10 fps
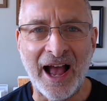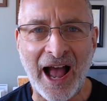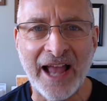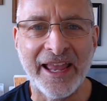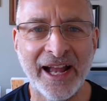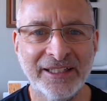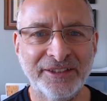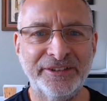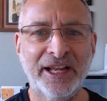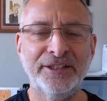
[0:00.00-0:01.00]
I had
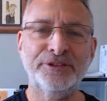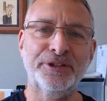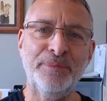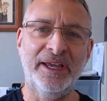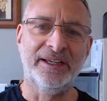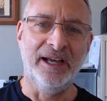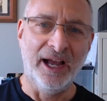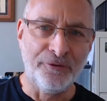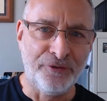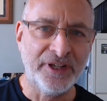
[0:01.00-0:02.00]
intended to make a
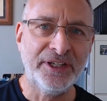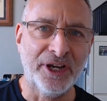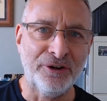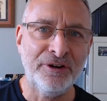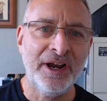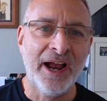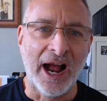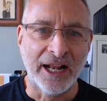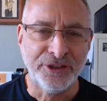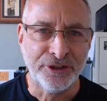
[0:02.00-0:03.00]
video
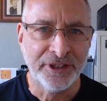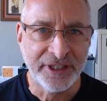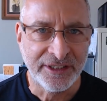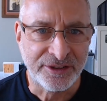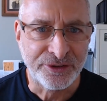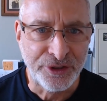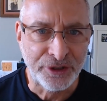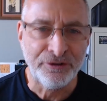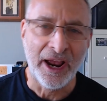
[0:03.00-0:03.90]
on Unity's new